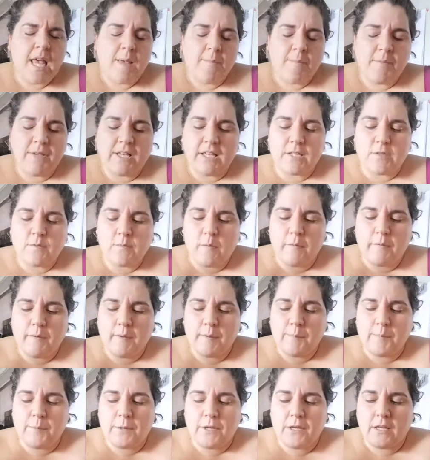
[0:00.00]
Because when we
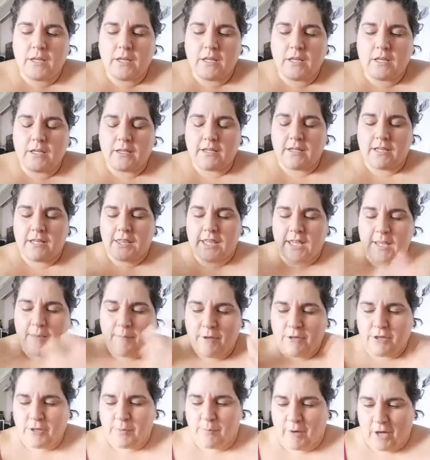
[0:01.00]
put, the thing
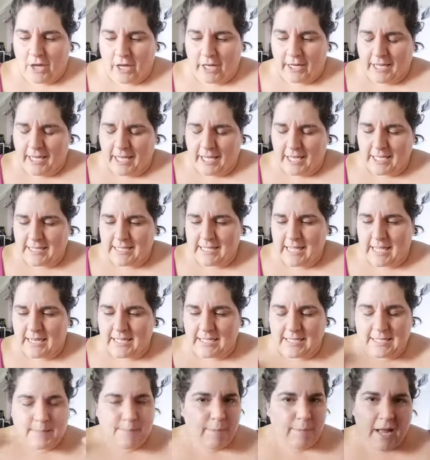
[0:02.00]
about the body is that it
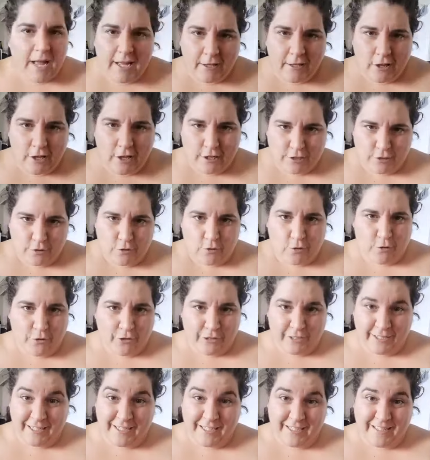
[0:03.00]
is a biological
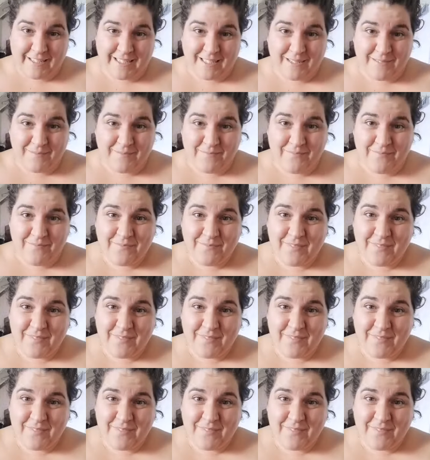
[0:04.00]
organism,